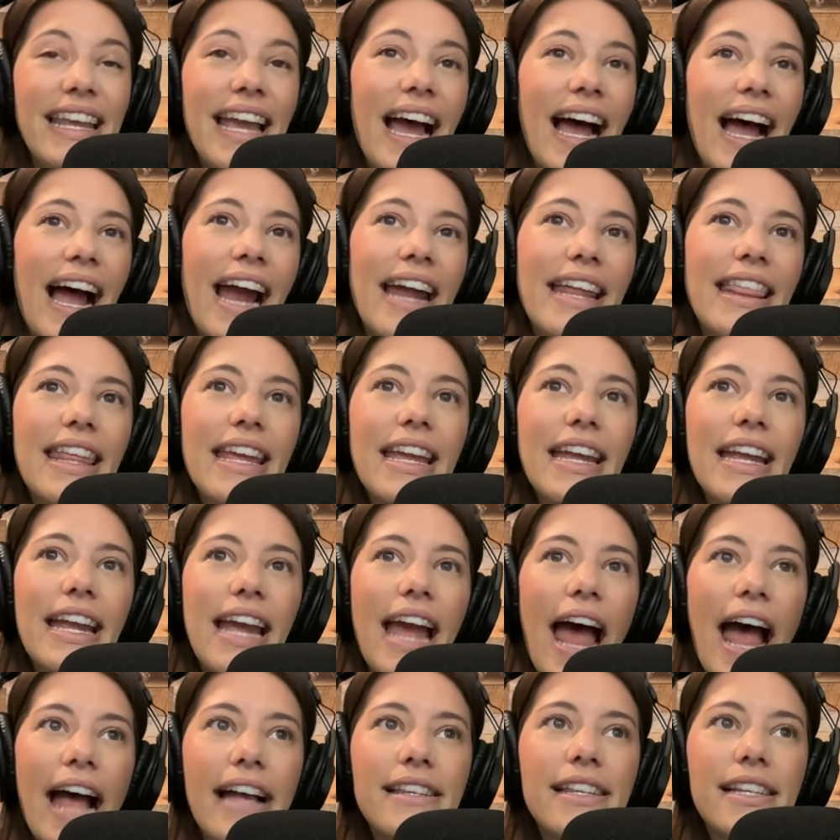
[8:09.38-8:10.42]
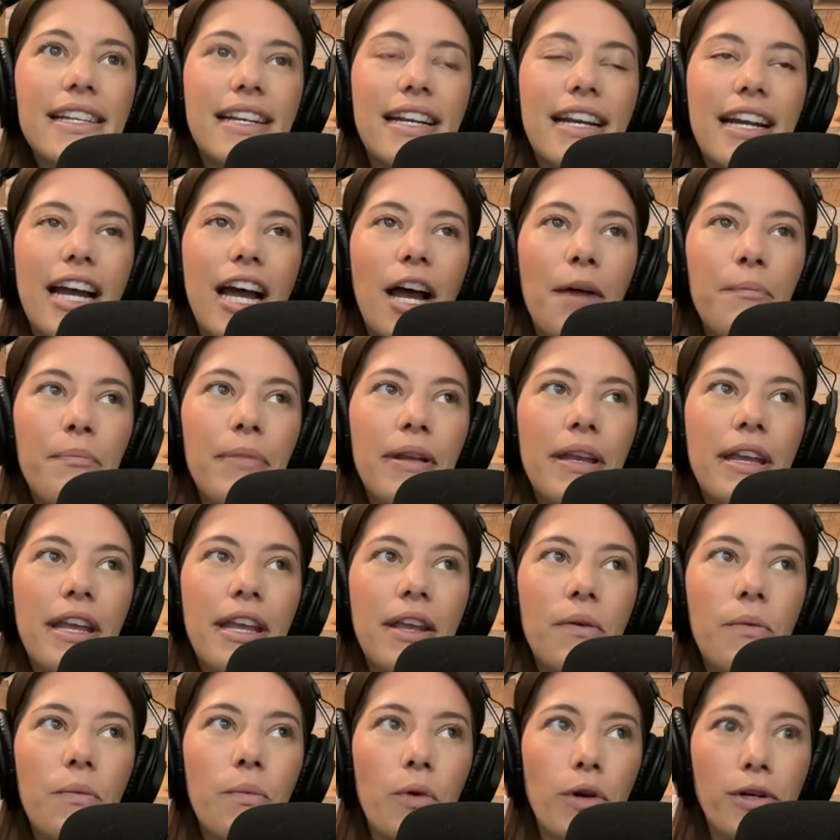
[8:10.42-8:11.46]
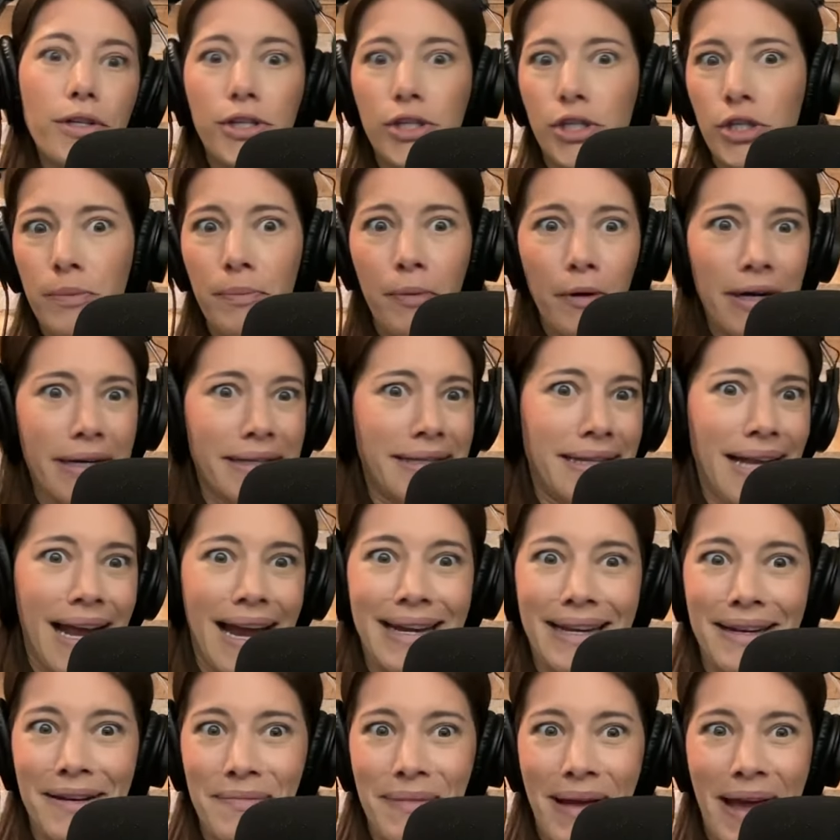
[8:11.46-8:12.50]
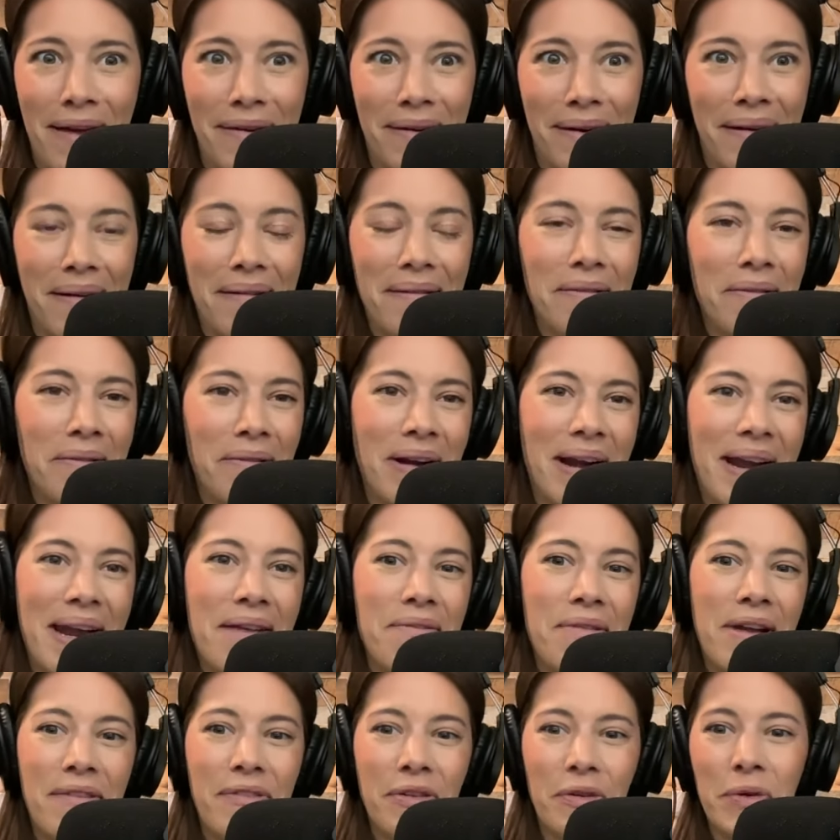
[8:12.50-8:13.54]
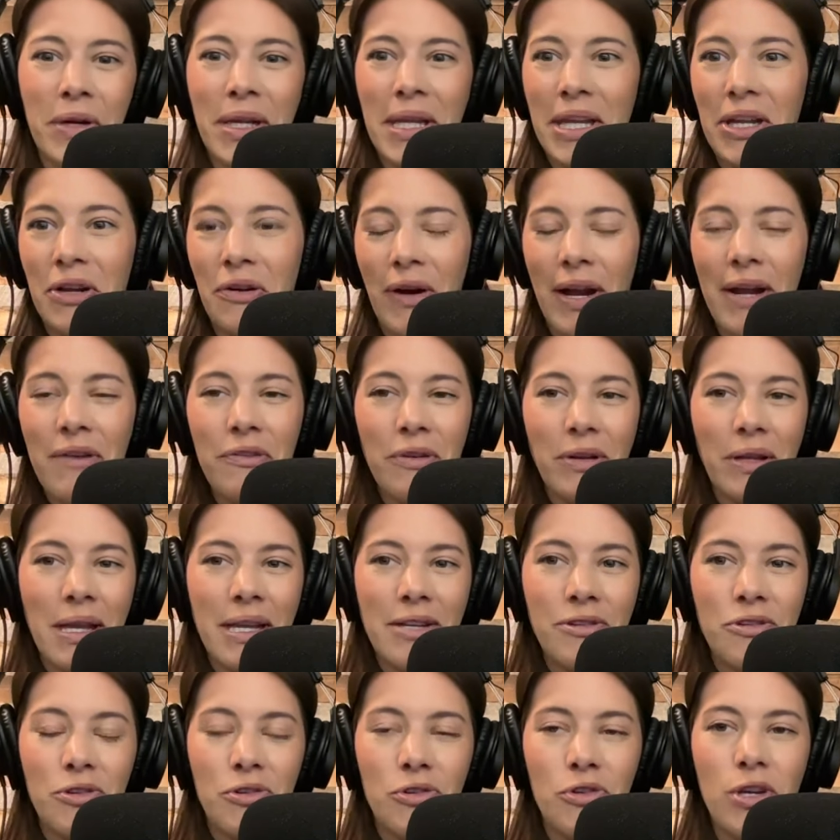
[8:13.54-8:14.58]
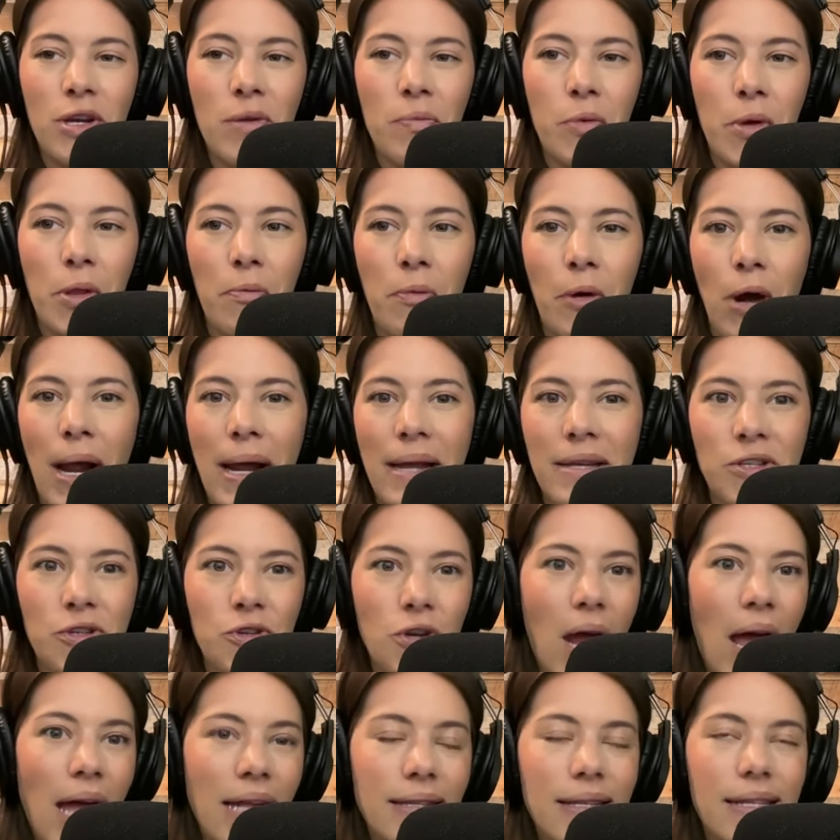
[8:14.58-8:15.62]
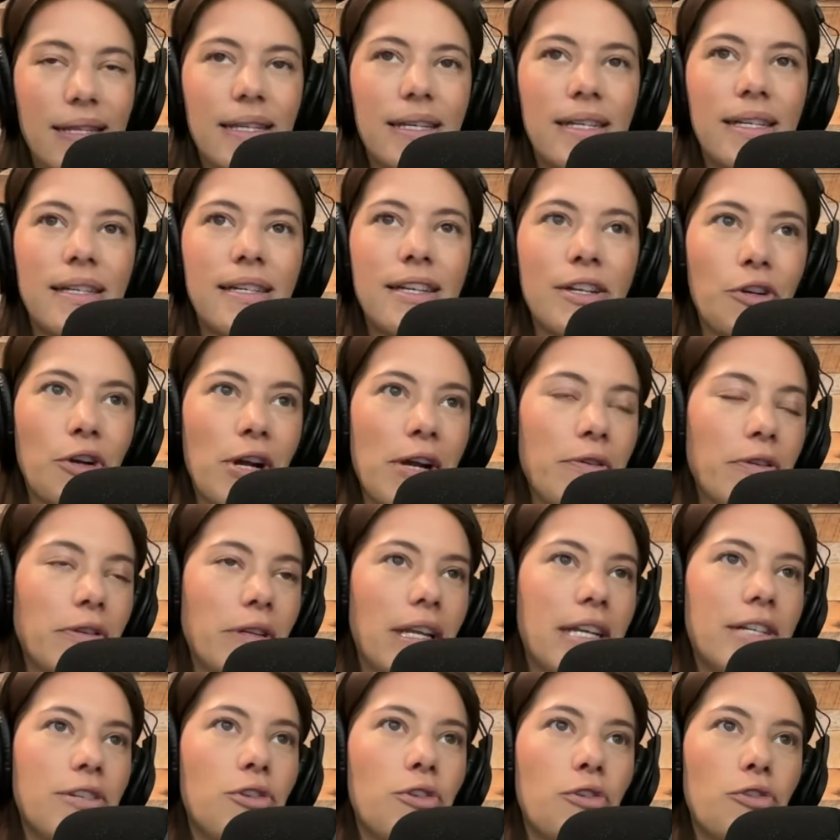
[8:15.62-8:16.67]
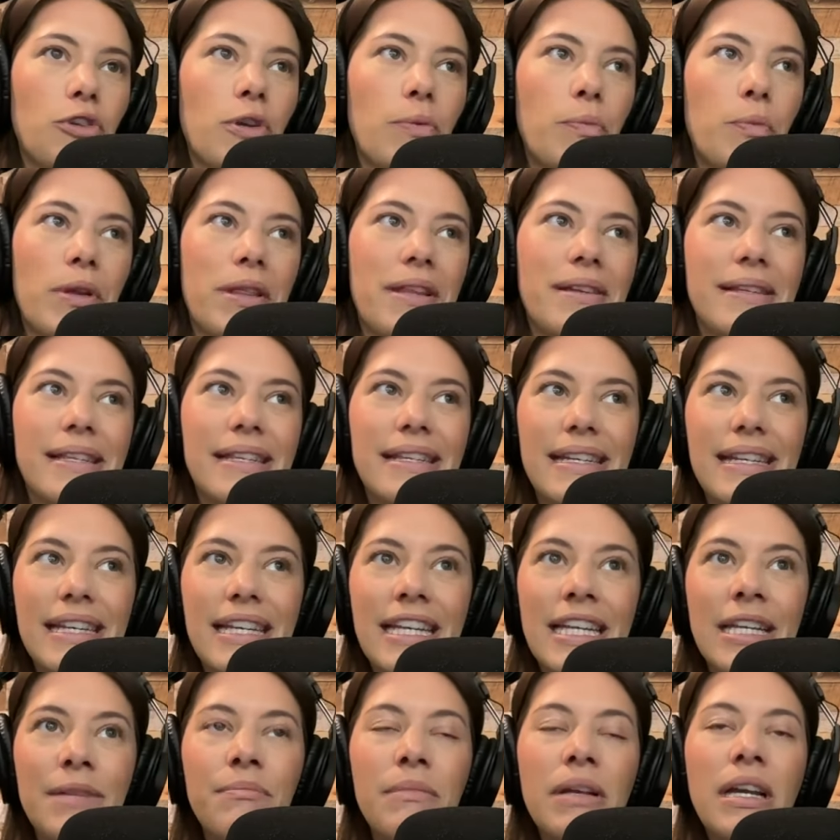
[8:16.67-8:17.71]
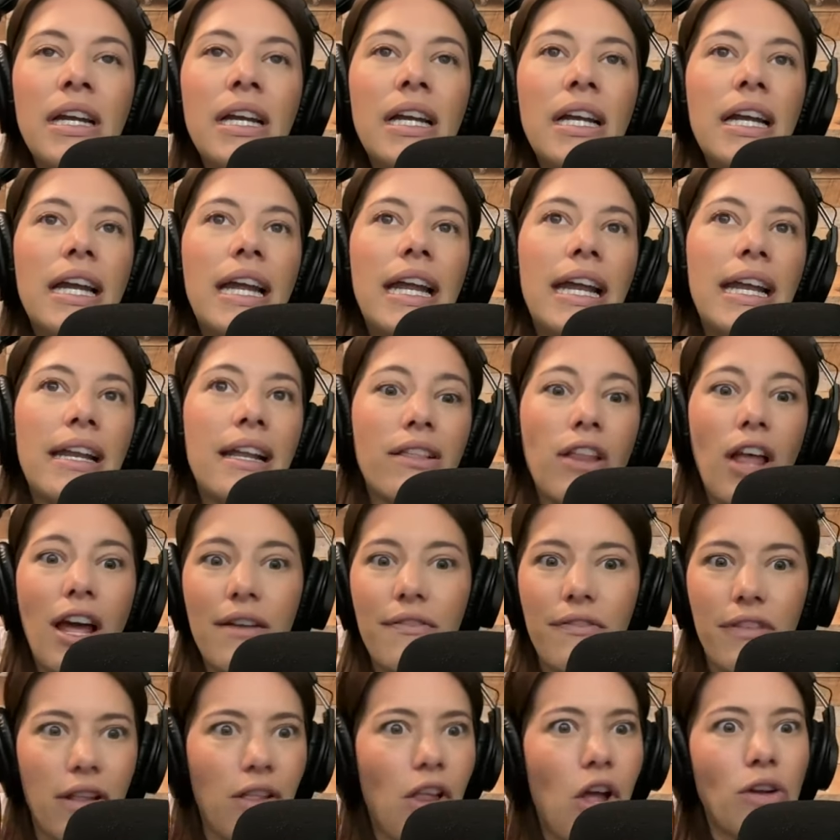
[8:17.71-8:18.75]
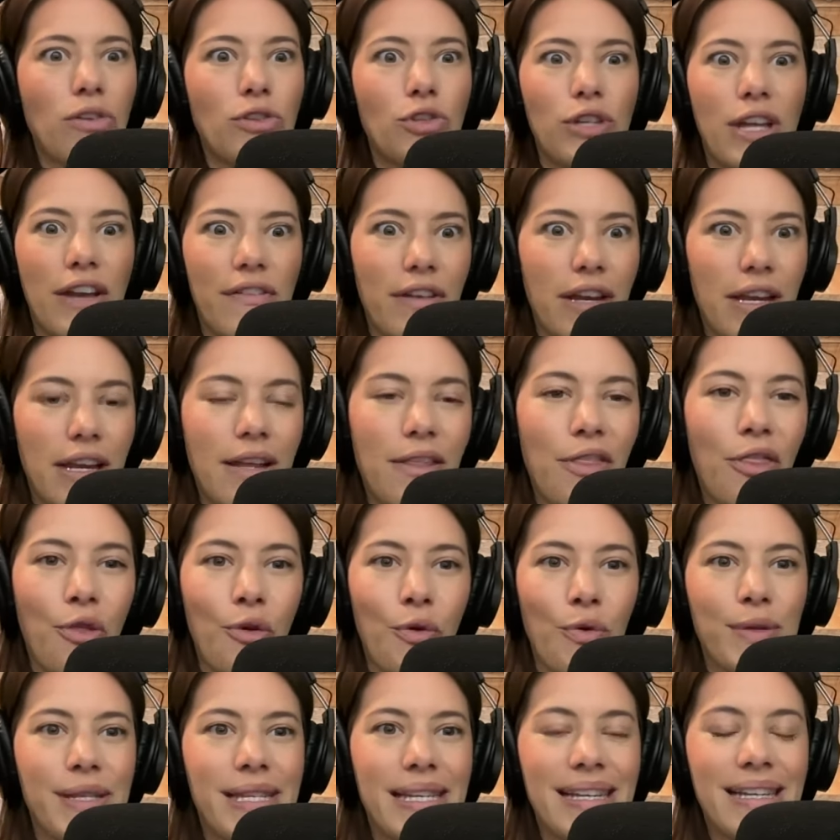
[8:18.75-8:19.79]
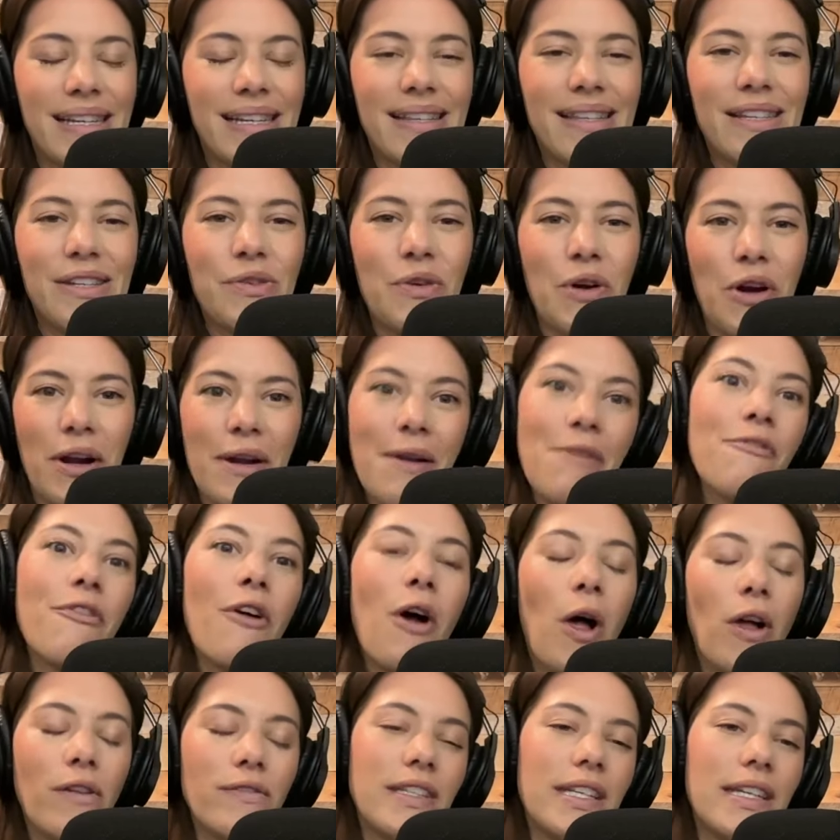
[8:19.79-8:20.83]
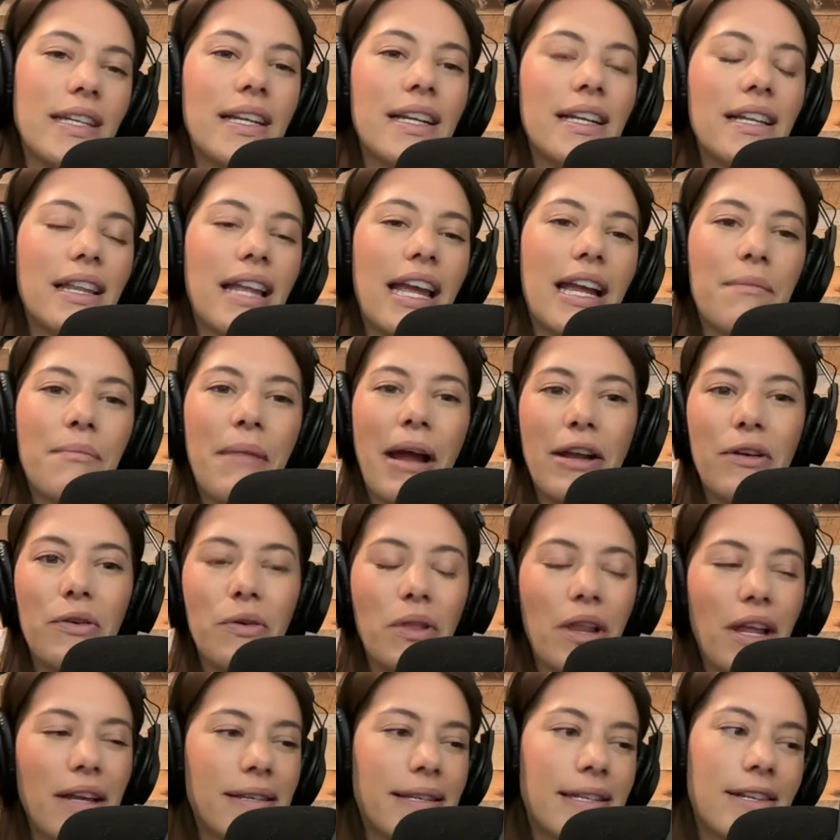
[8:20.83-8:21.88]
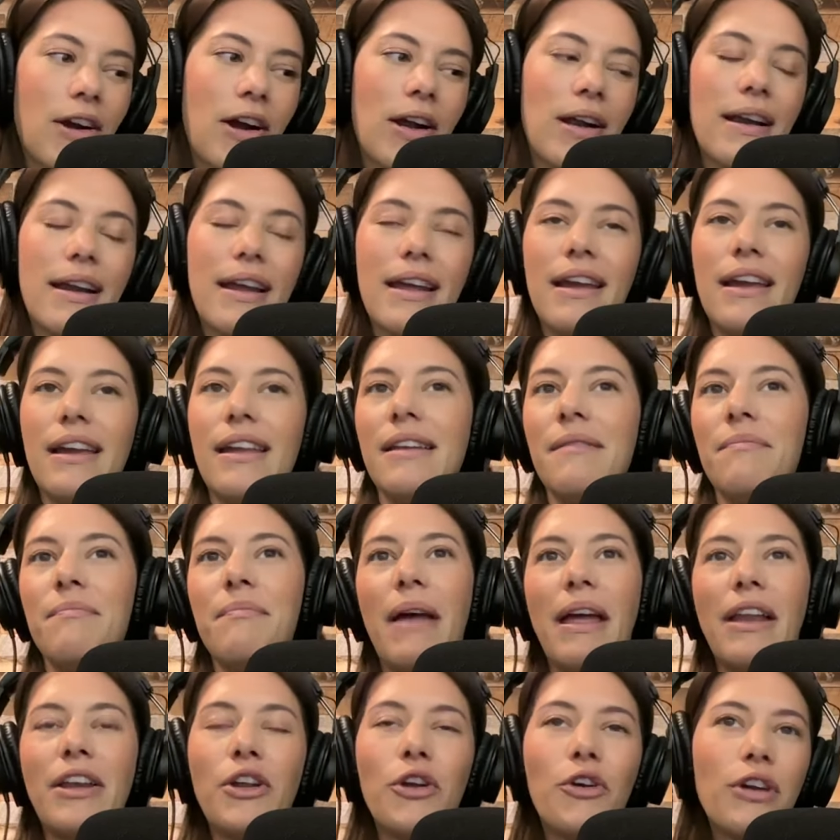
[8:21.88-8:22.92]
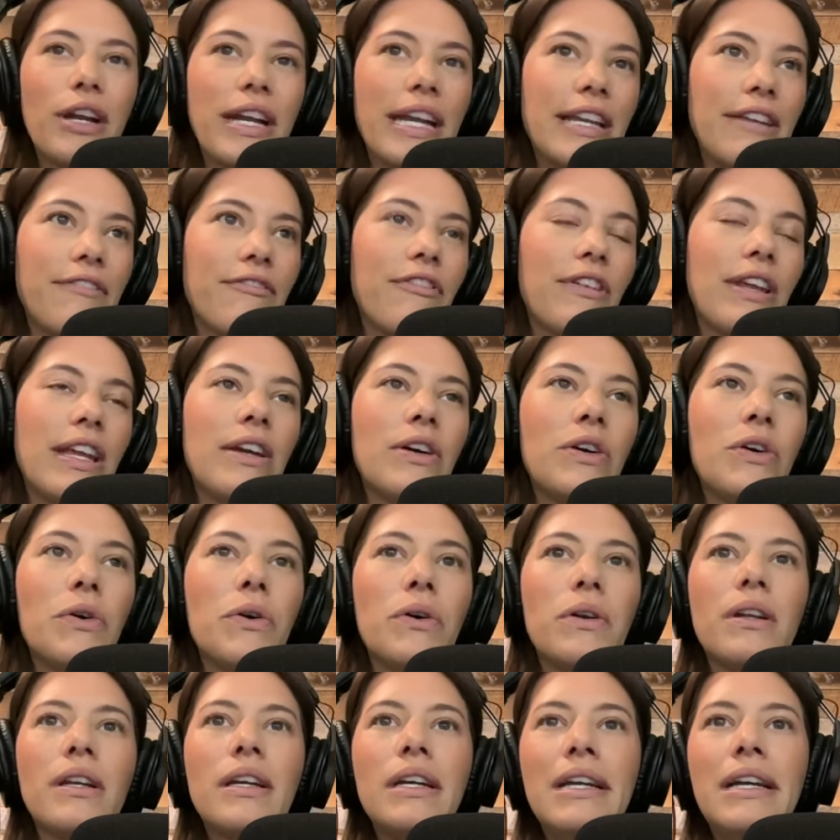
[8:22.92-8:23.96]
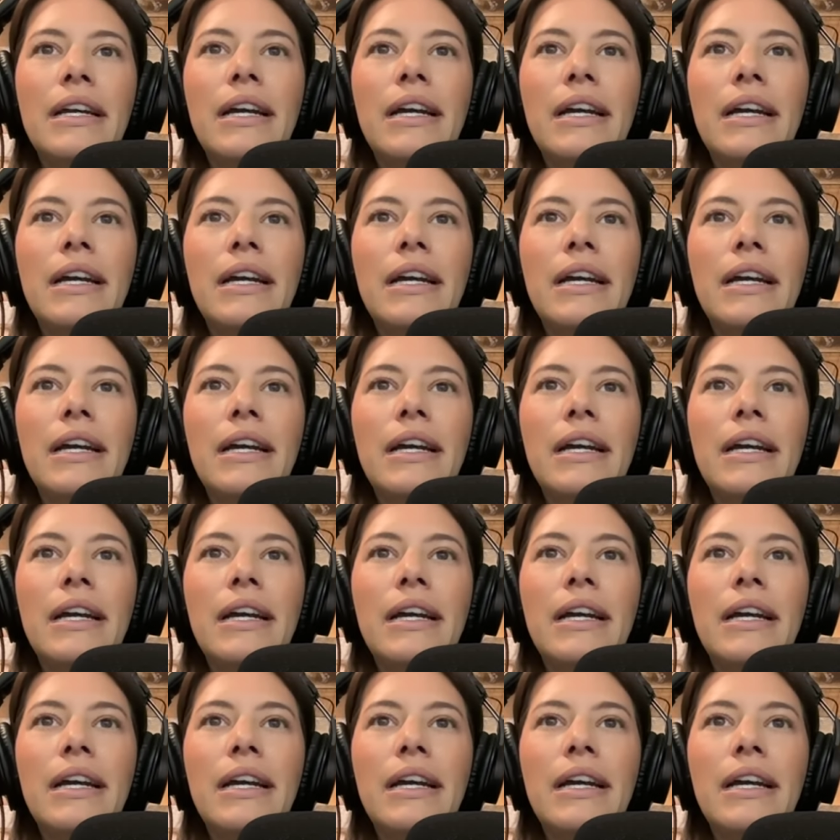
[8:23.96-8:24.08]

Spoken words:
Yeah, I think as a company, we're super excited about it, right? We have a really great relationship with Brian Johnson, a great relationship with his team, and a lot of the longevity enthusiasts who are involved in it, like Michael Lesgarten, Ben Greenfield,